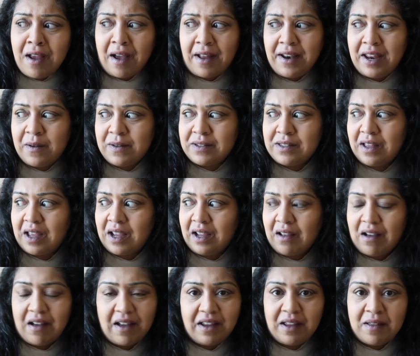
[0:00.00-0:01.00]
And he was
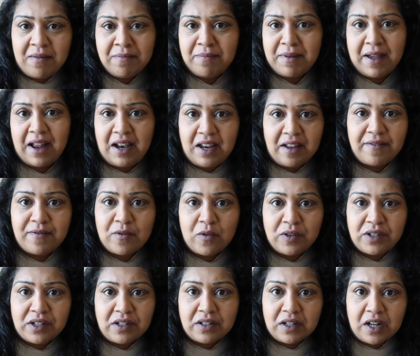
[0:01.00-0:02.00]
like, I can barely
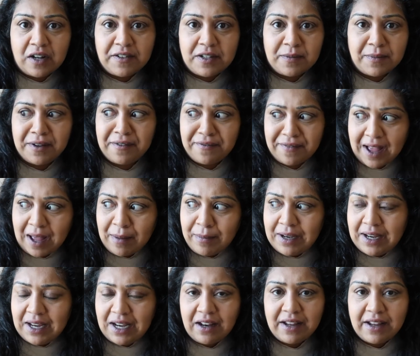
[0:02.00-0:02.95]
afford to look after my family.